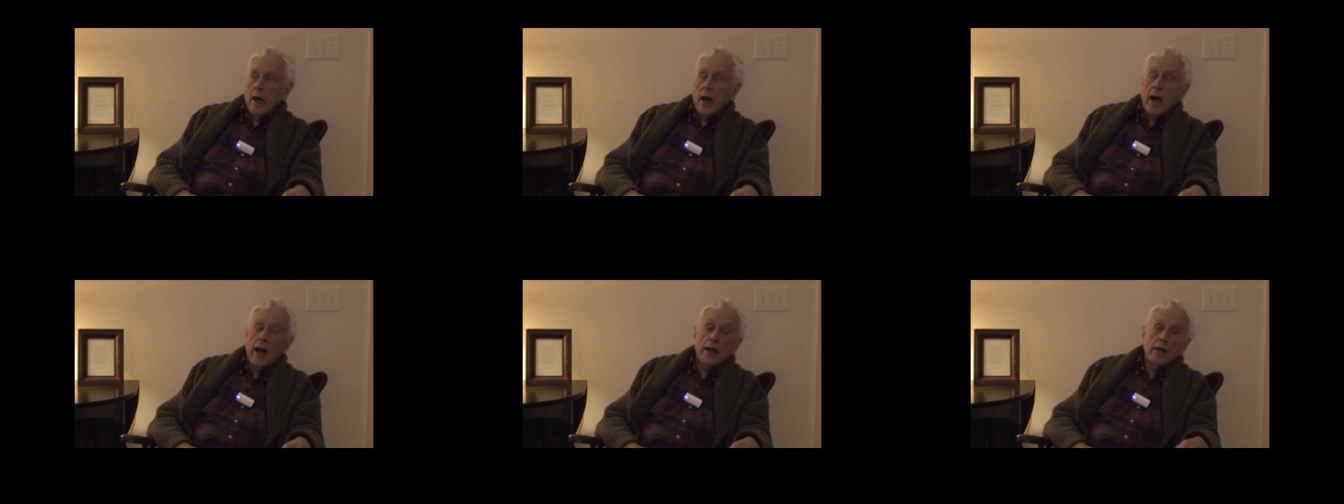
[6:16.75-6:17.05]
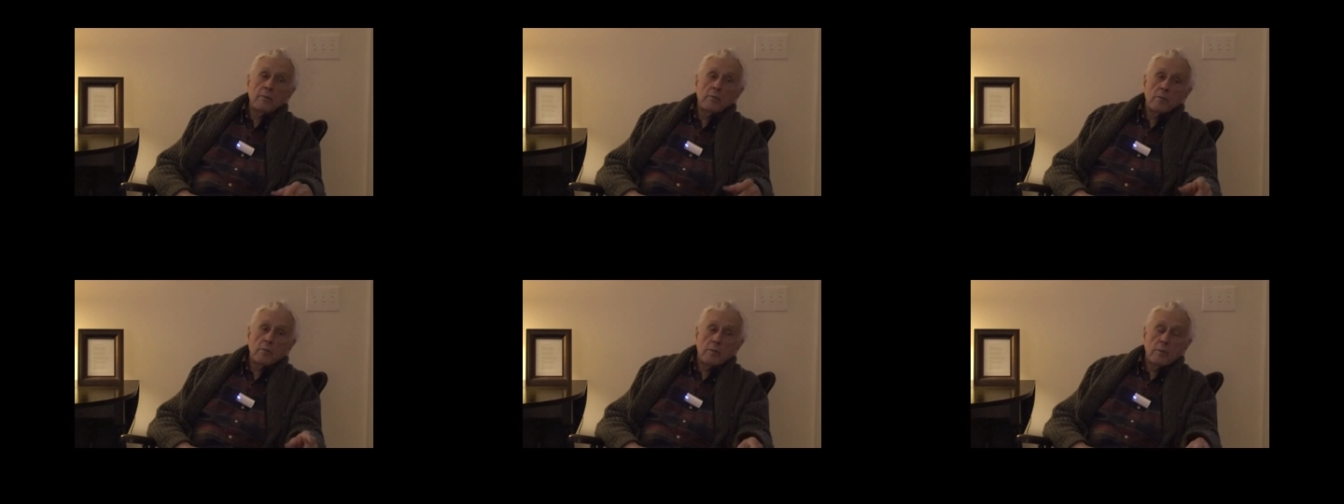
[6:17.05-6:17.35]
I
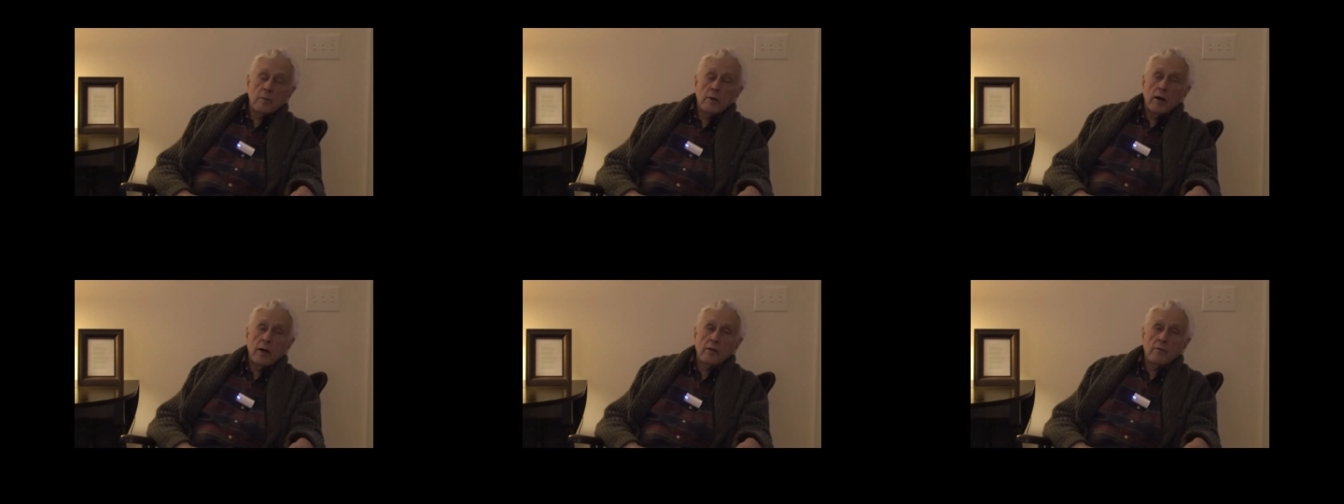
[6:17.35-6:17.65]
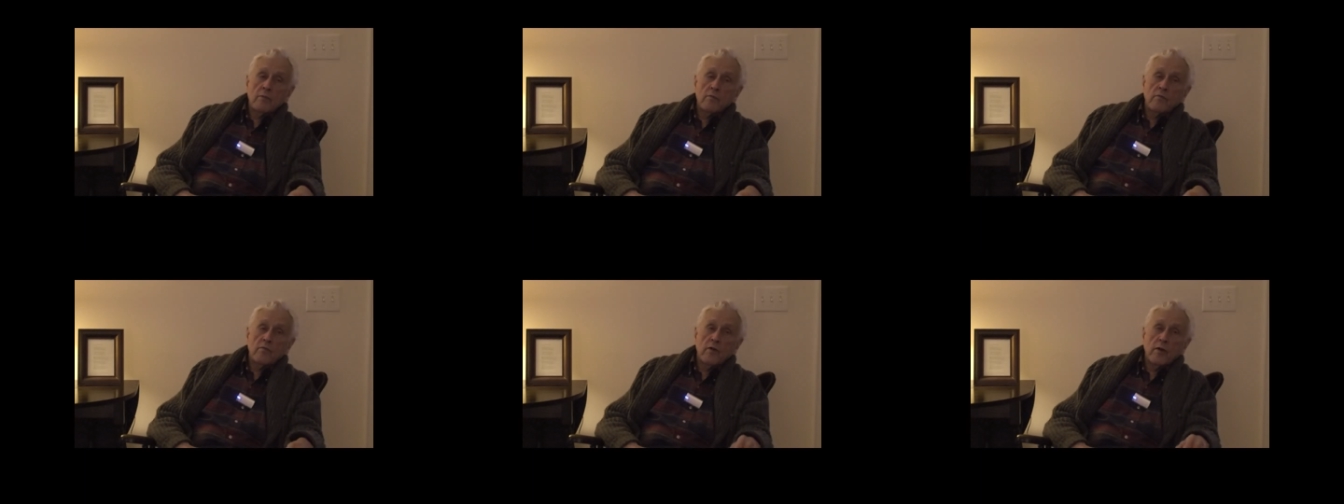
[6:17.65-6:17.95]
am I
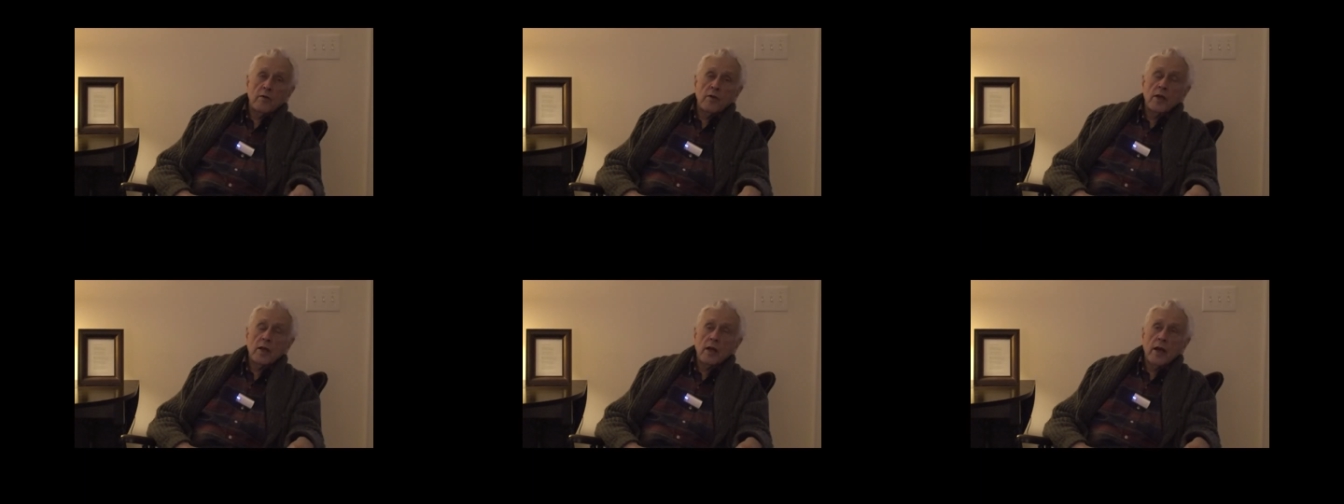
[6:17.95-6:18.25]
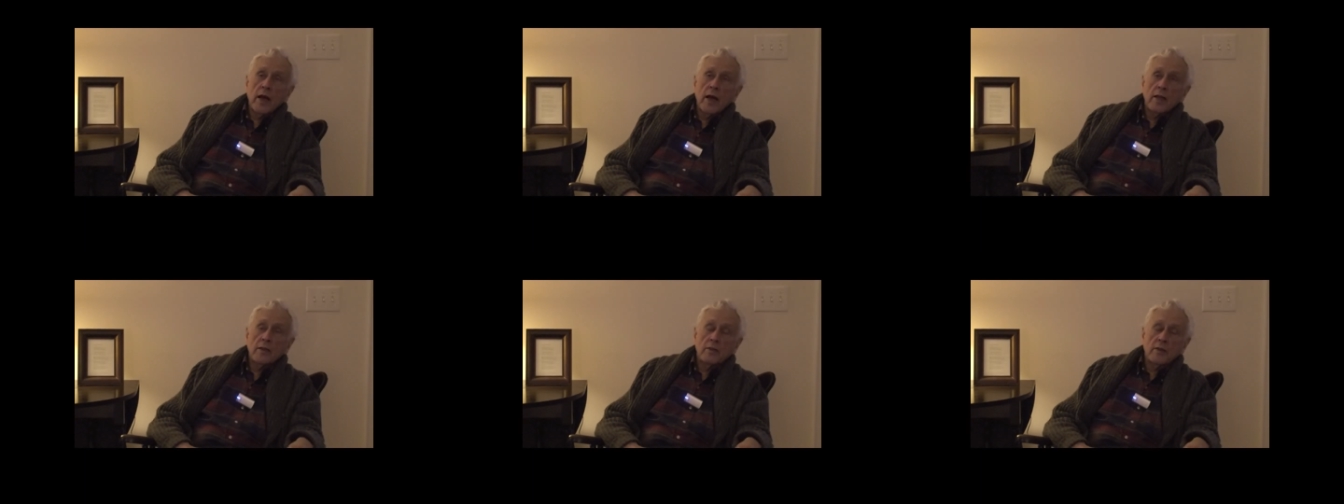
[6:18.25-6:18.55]
am very
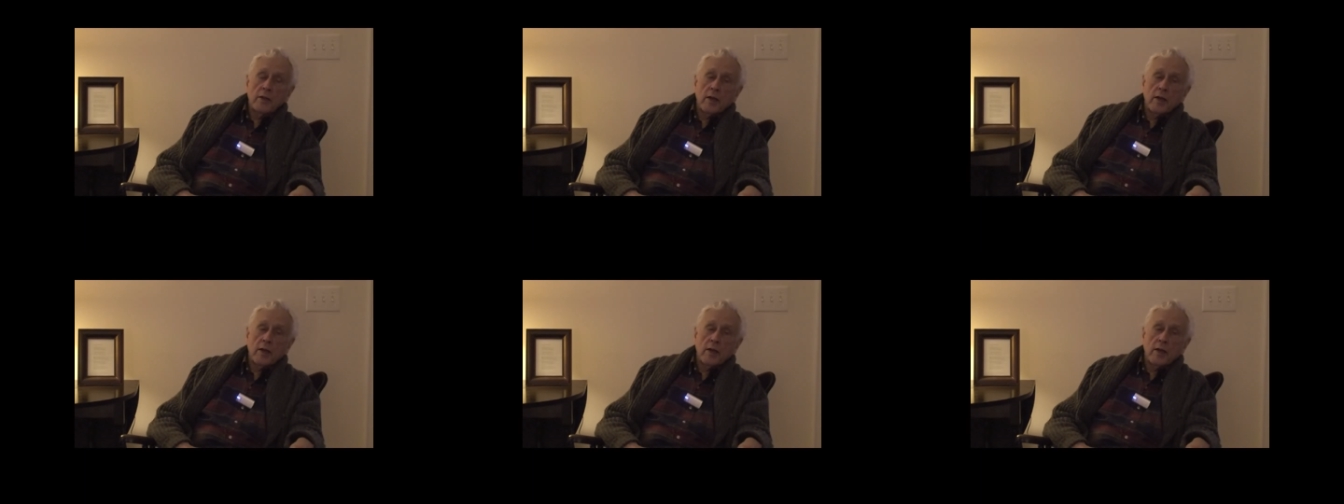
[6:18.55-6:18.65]
glad